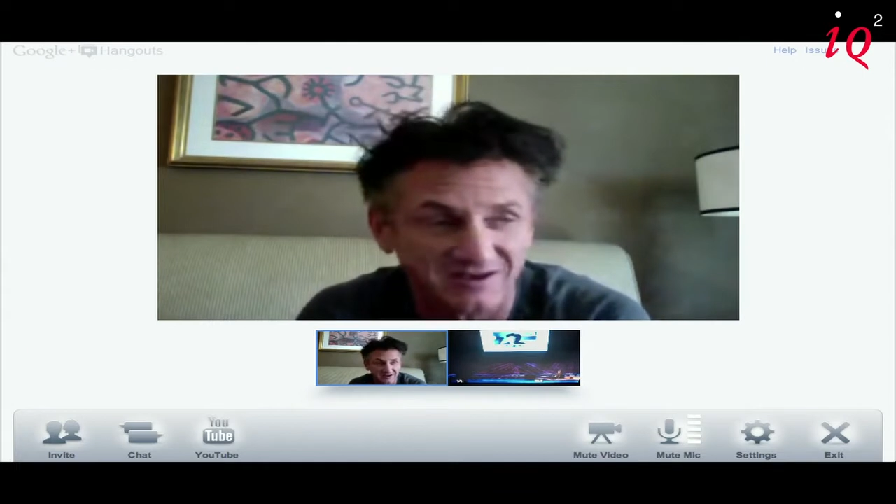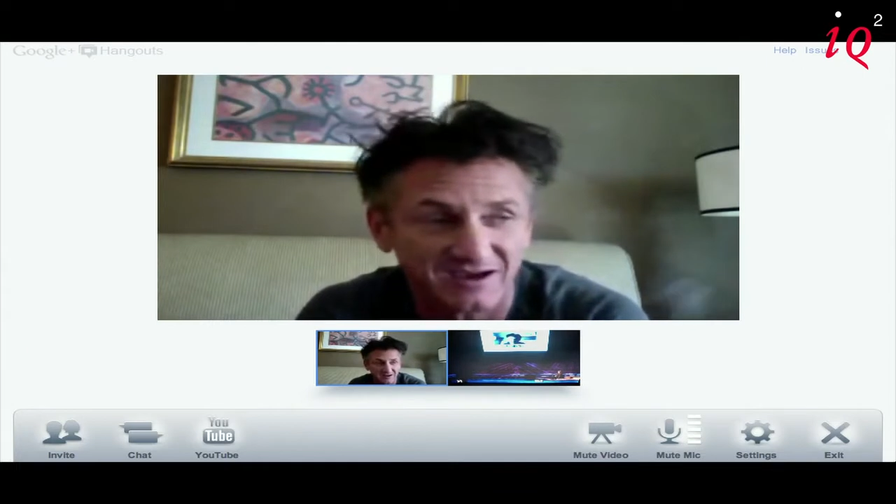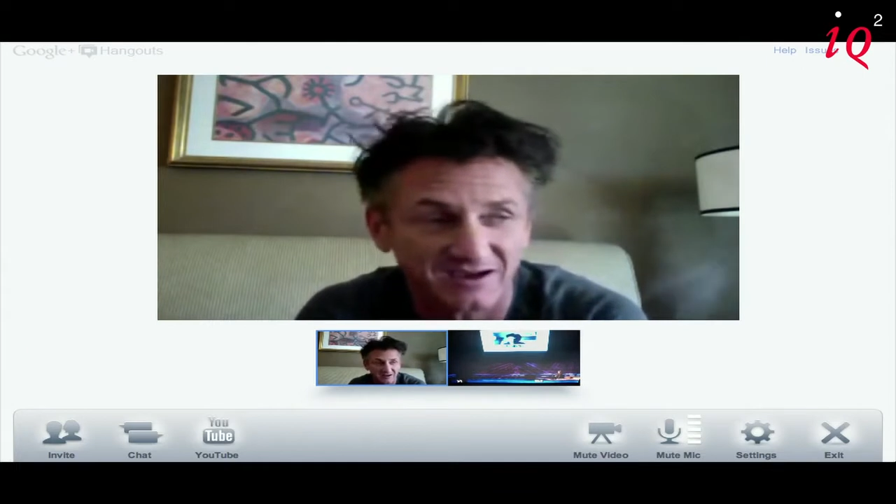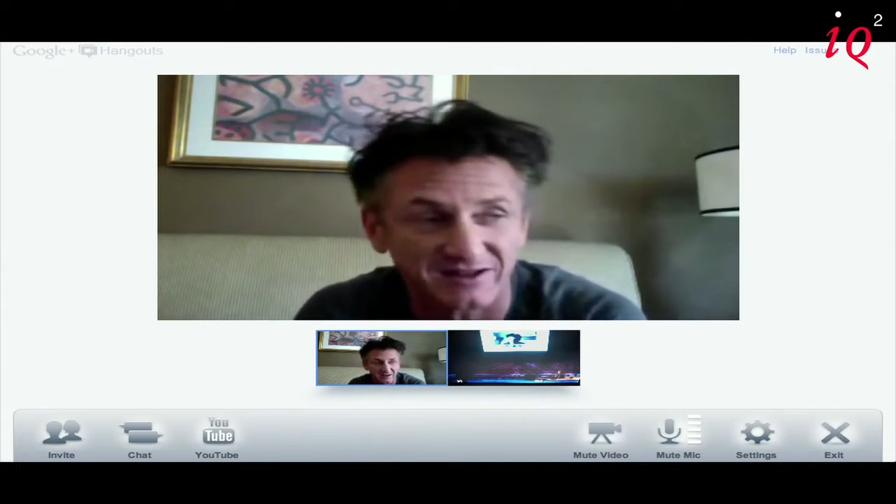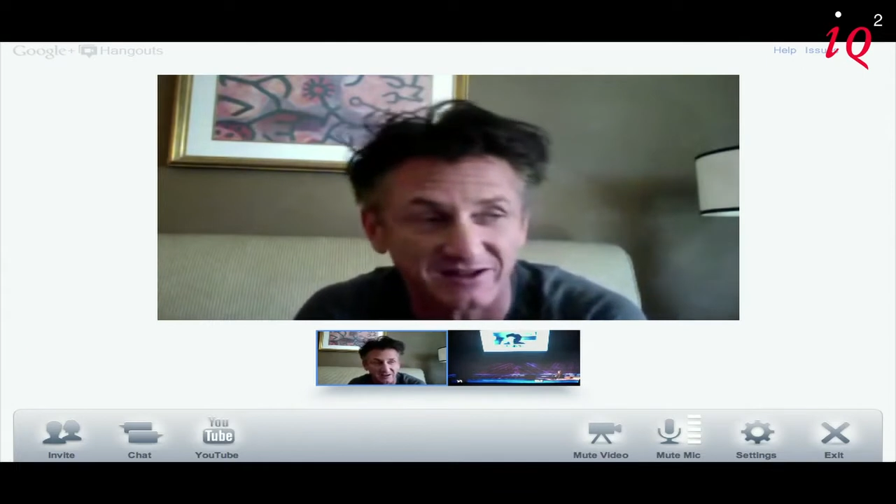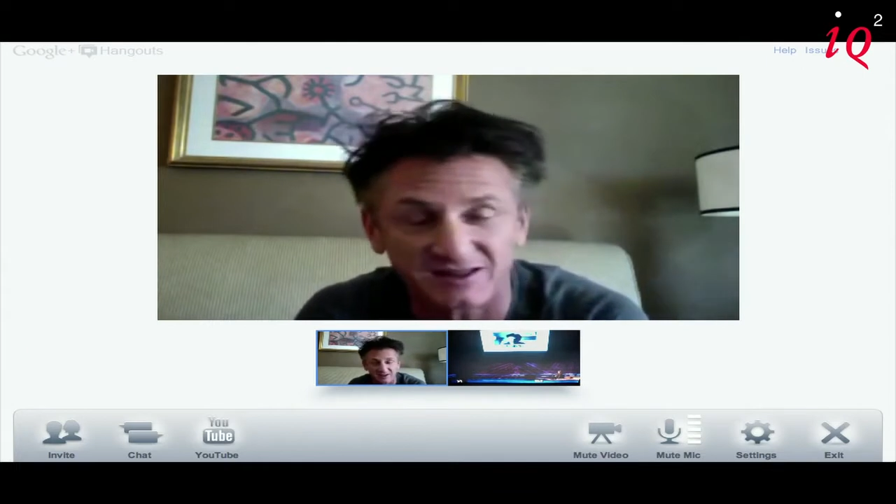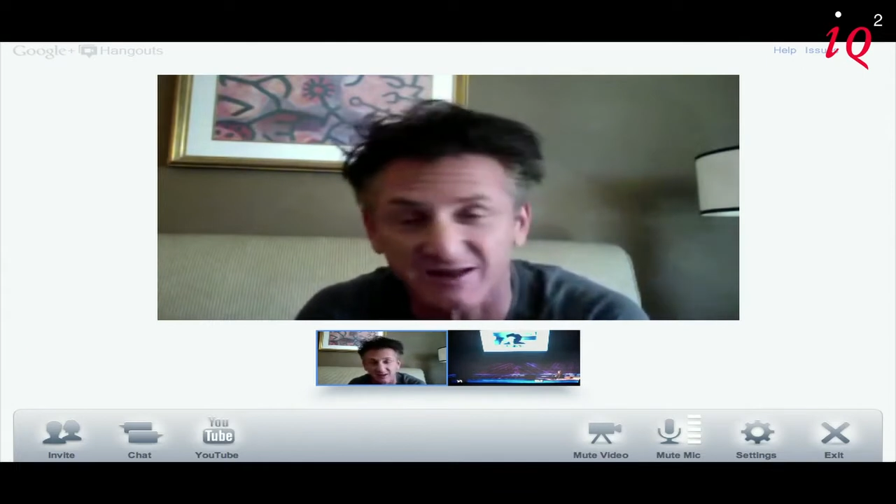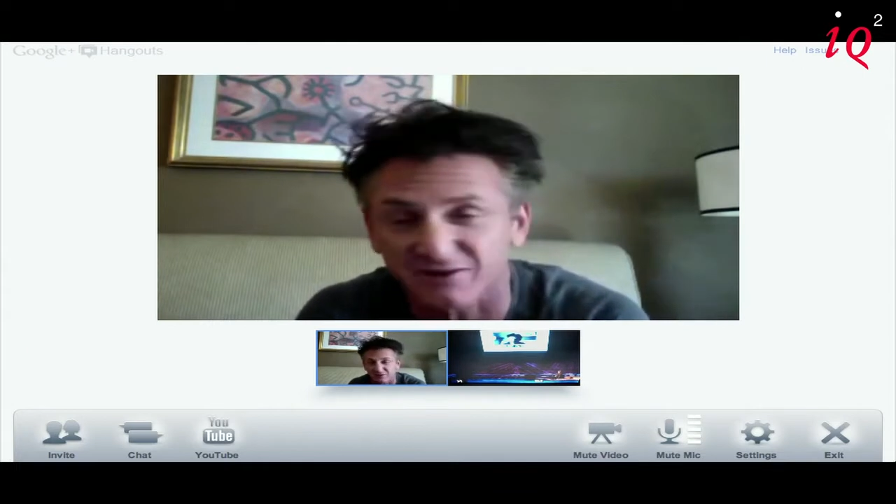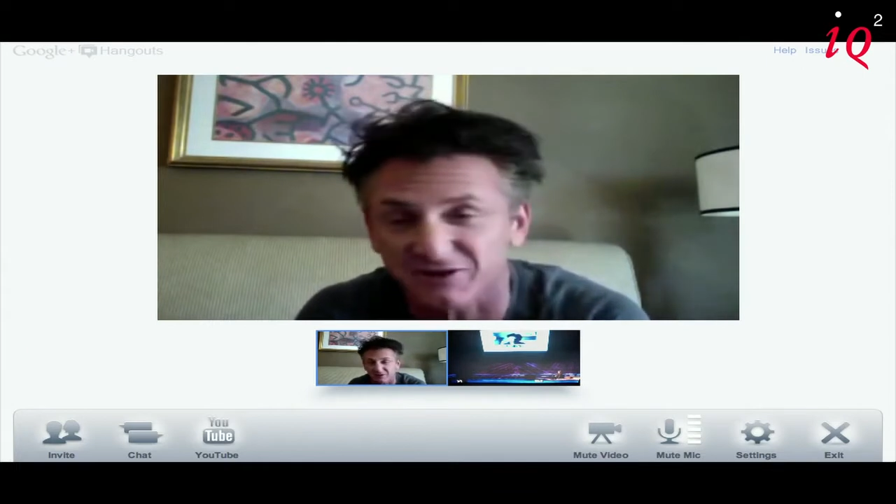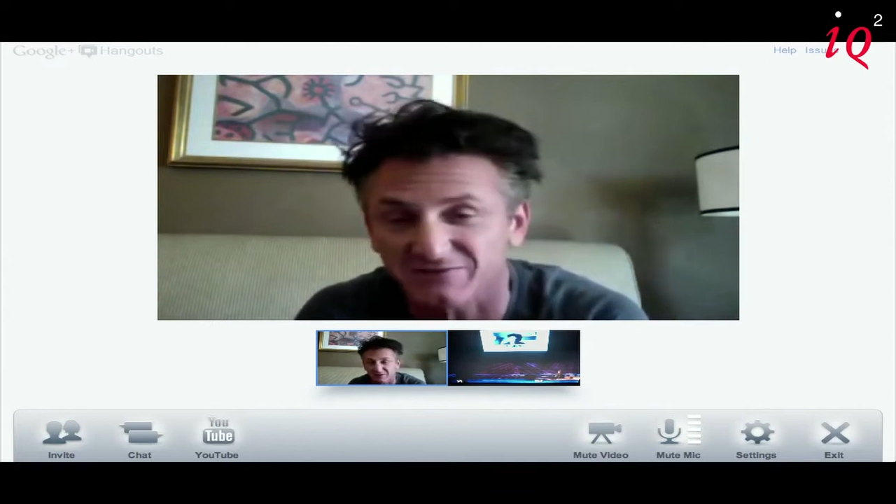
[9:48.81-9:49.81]
And then the
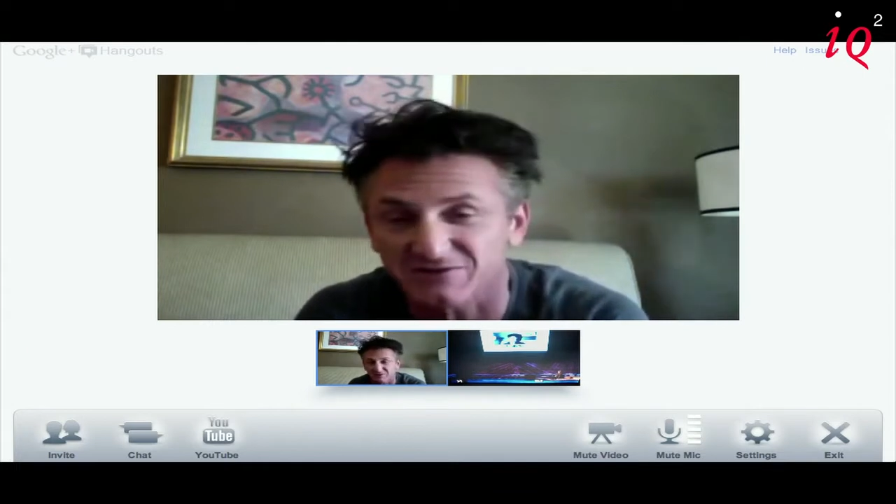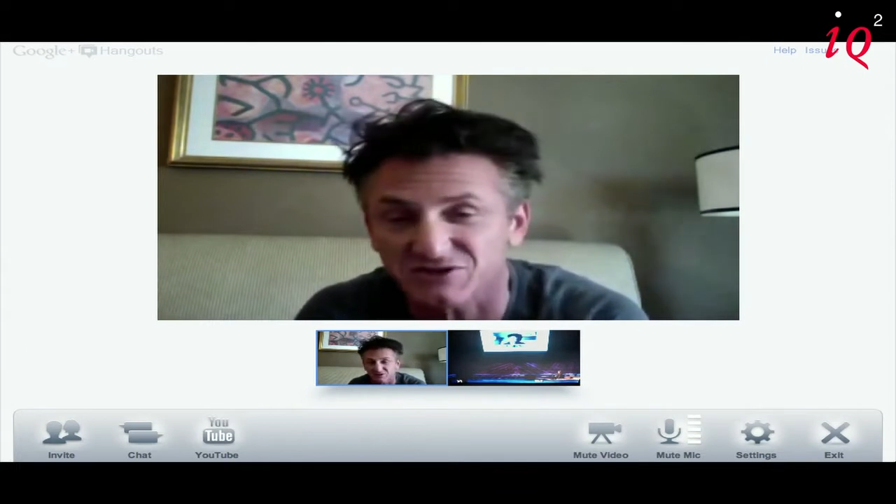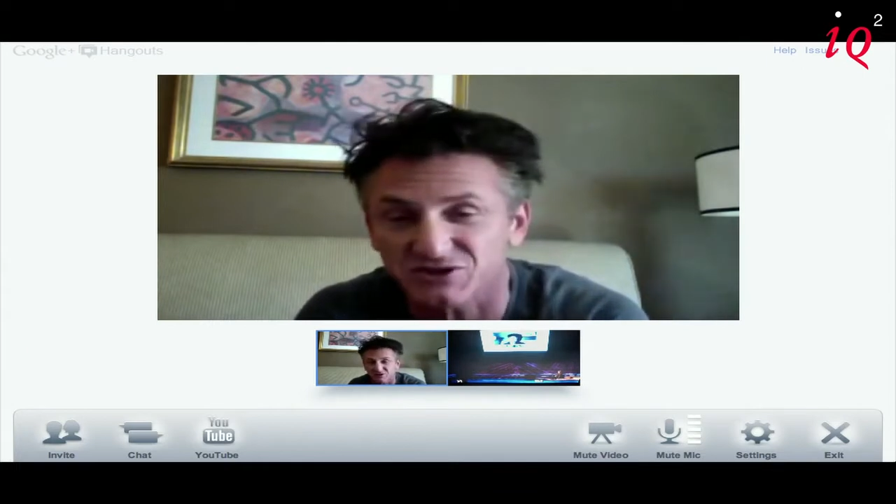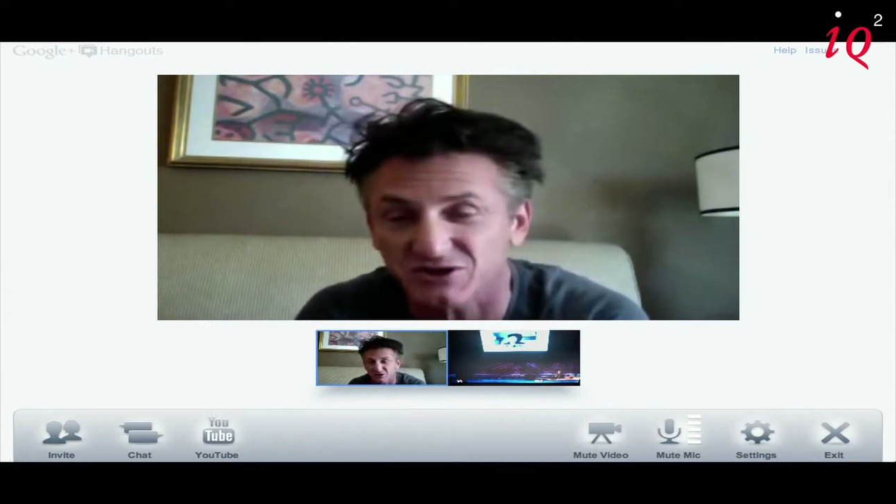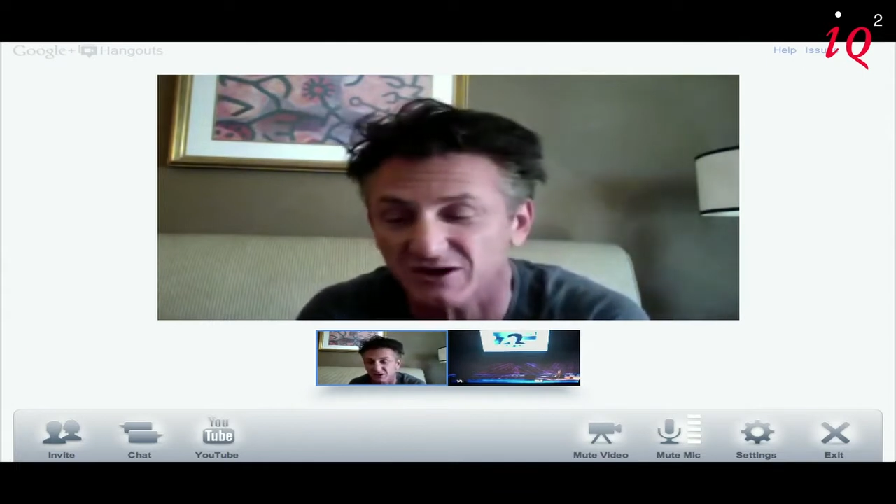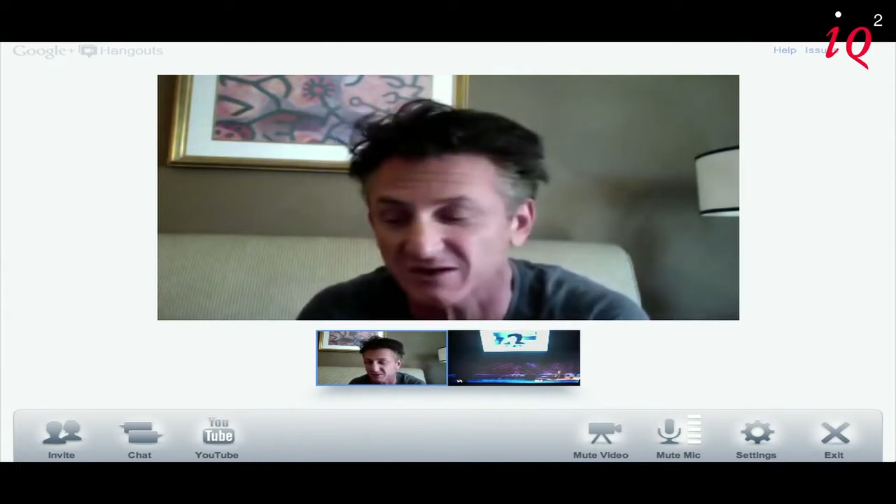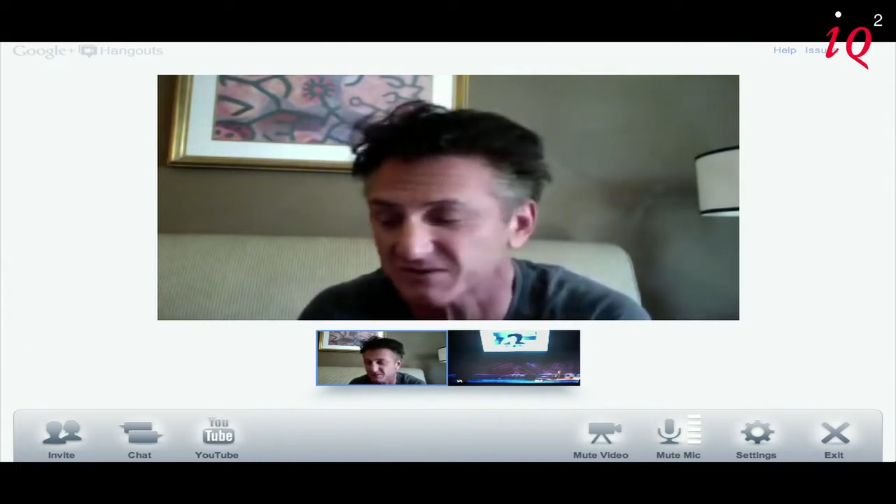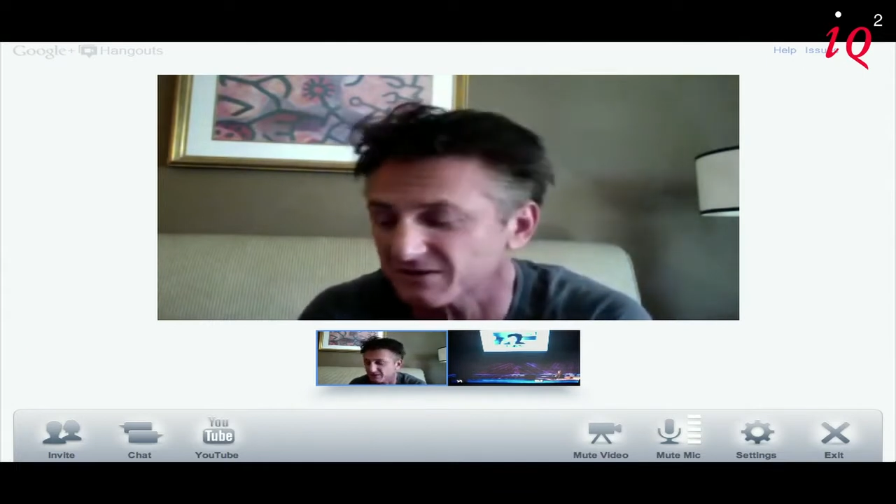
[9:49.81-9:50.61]
clarity of his thought,